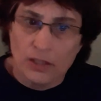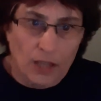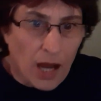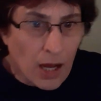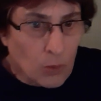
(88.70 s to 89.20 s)

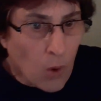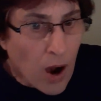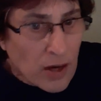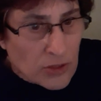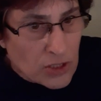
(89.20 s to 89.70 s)
God
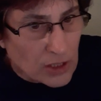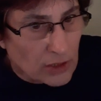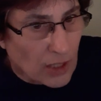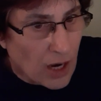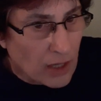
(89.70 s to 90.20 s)
walks the
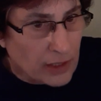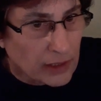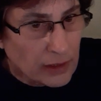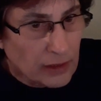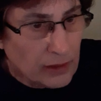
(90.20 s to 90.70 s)
dark
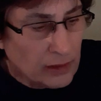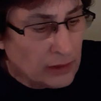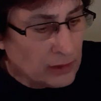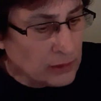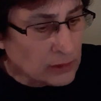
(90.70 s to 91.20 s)

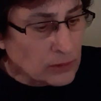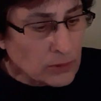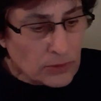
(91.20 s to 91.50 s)
hill